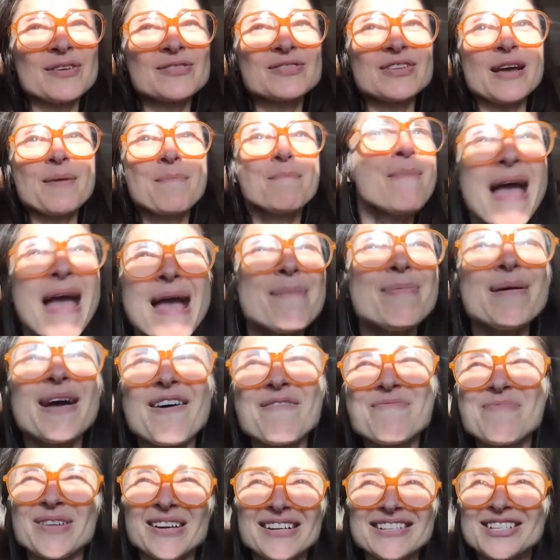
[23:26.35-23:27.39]
And I was like, maybe
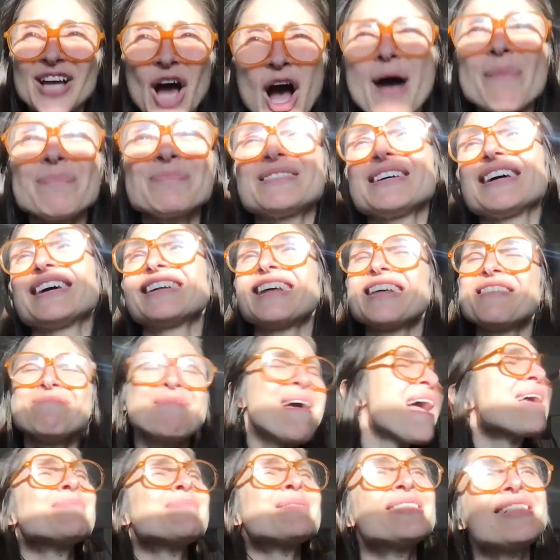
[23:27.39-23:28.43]
I've been adopted and
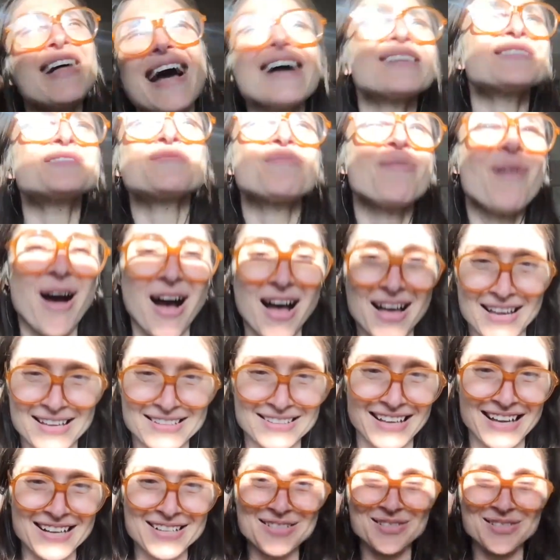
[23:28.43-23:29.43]
maybe that's why. And